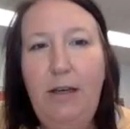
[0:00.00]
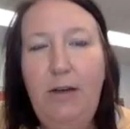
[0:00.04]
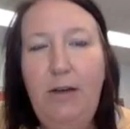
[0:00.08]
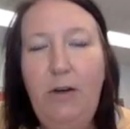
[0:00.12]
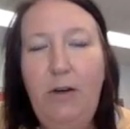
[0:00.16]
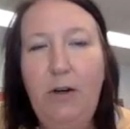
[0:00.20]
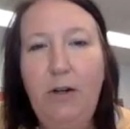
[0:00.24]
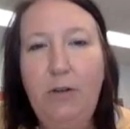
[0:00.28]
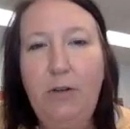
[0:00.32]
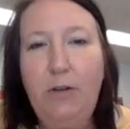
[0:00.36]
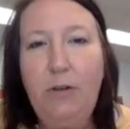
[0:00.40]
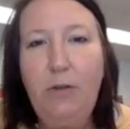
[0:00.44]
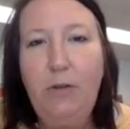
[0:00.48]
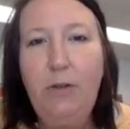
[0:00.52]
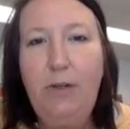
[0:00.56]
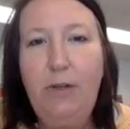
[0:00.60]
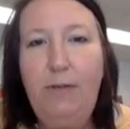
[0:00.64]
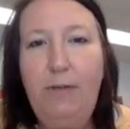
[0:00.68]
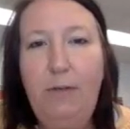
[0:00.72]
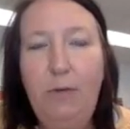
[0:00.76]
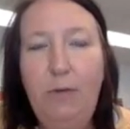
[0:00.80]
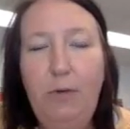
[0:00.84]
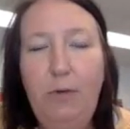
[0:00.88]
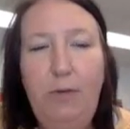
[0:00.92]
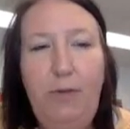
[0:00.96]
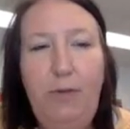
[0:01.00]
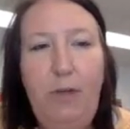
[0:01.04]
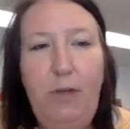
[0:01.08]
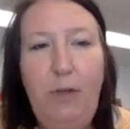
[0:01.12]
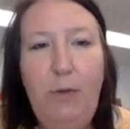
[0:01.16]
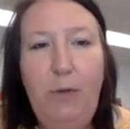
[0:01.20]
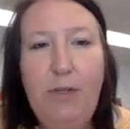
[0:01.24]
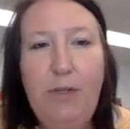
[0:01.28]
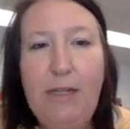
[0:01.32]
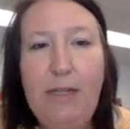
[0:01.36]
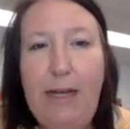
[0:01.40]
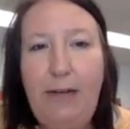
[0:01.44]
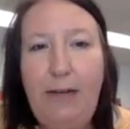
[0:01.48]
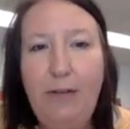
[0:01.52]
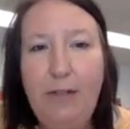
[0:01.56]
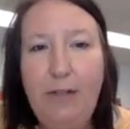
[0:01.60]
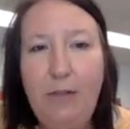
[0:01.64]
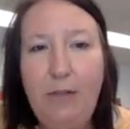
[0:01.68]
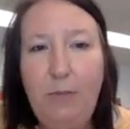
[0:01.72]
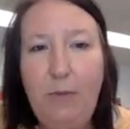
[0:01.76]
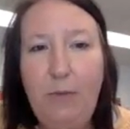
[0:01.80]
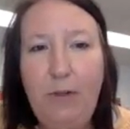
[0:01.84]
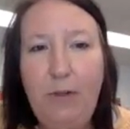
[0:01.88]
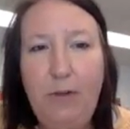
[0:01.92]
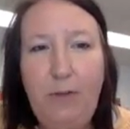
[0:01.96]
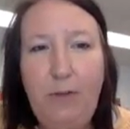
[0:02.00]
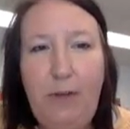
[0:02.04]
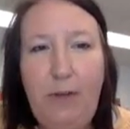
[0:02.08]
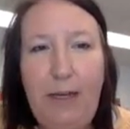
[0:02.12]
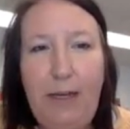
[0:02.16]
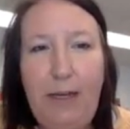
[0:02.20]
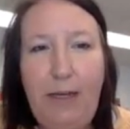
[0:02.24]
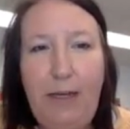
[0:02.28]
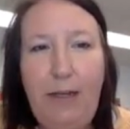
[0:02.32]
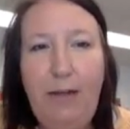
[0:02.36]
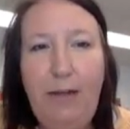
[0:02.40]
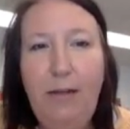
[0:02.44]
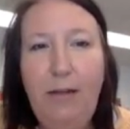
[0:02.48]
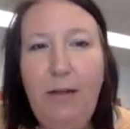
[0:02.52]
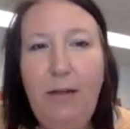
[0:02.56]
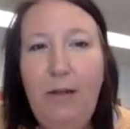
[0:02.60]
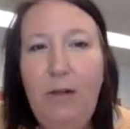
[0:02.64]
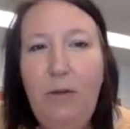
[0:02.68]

article of the review is Alice in Wonderland.